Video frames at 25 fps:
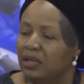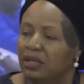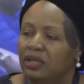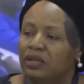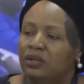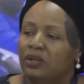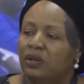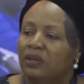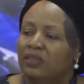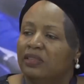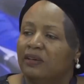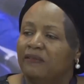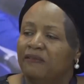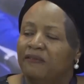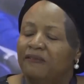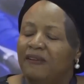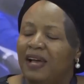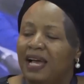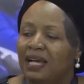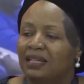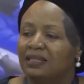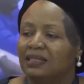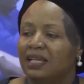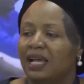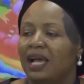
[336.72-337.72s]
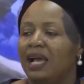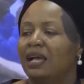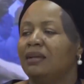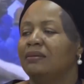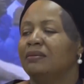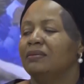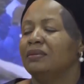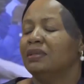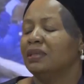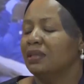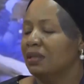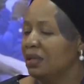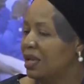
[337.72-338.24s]
you know, the fact,
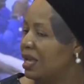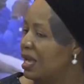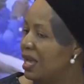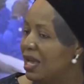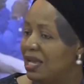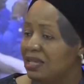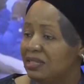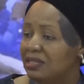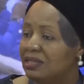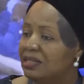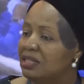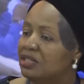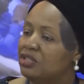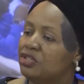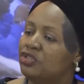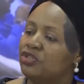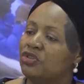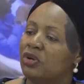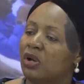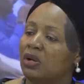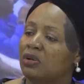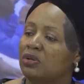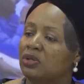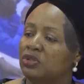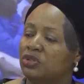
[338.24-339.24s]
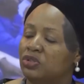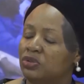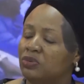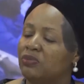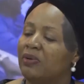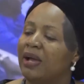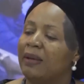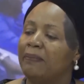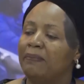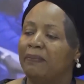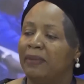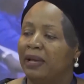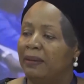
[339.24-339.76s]
I still struggle to
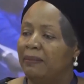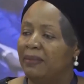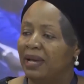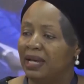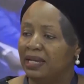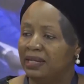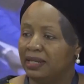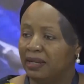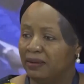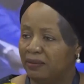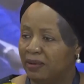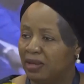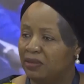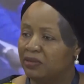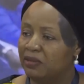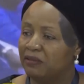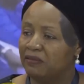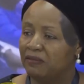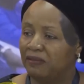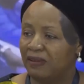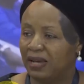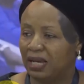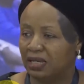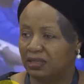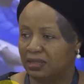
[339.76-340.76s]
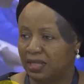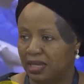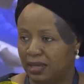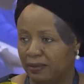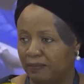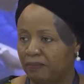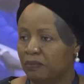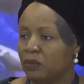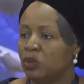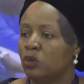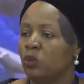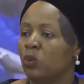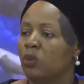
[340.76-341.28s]
wrap my mind around the fact that
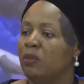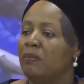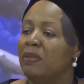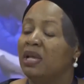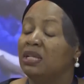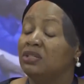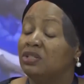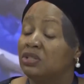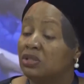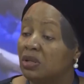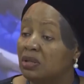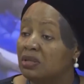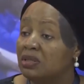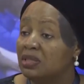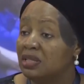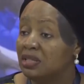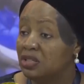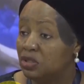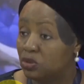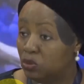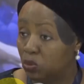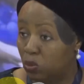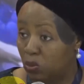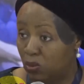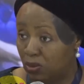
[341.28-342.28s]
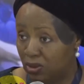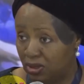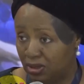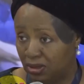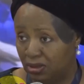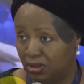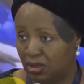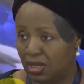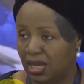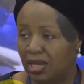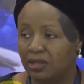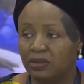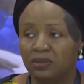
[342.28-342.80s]
we mentioned this once
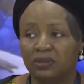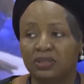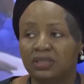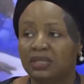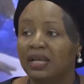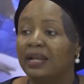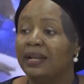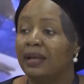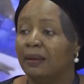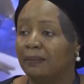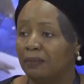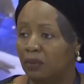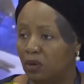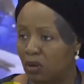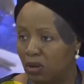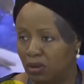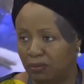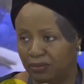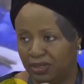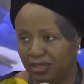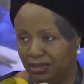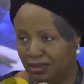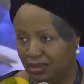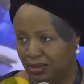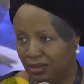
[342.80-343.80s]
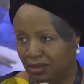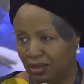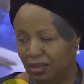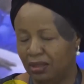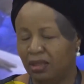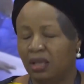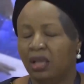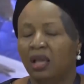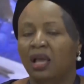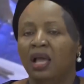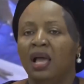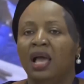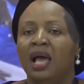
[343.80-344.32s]
and you said, I'm coming.
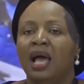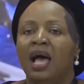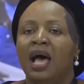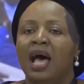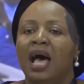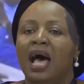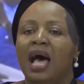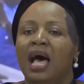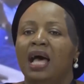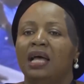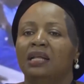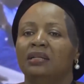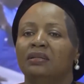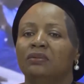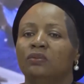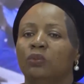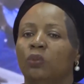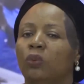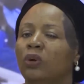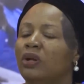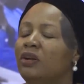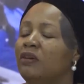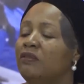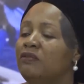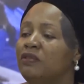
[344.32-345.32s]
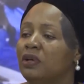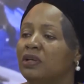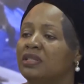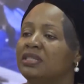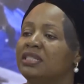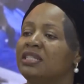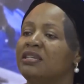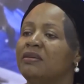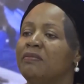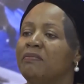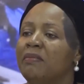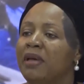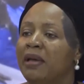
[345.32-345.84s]
And one of your
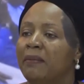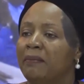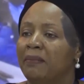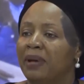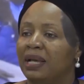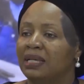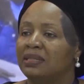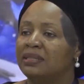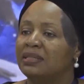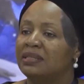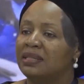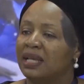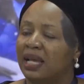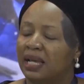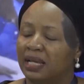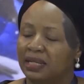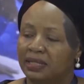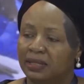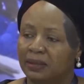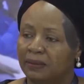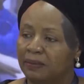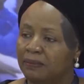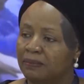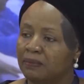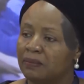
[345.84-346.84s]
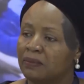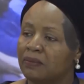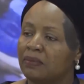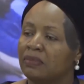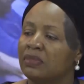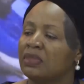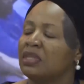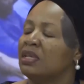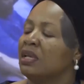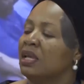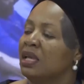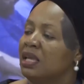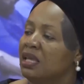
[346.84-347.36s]
team members said,
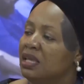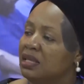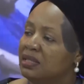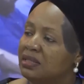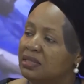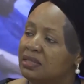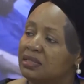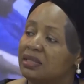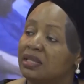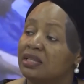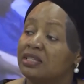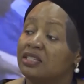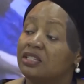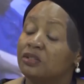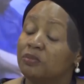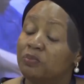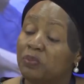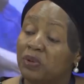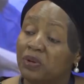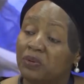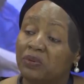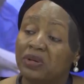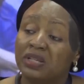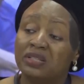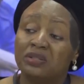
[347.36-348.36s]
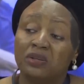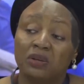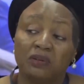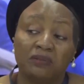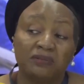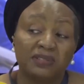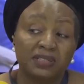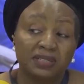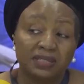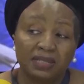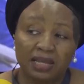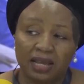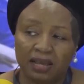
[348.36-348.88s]
it's the spirit of
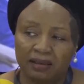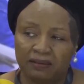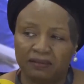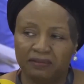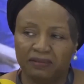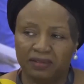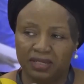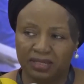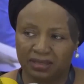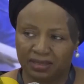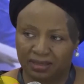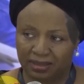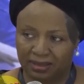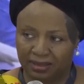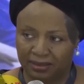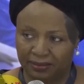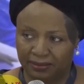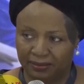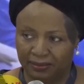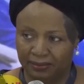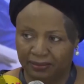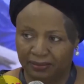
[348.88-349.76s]
service.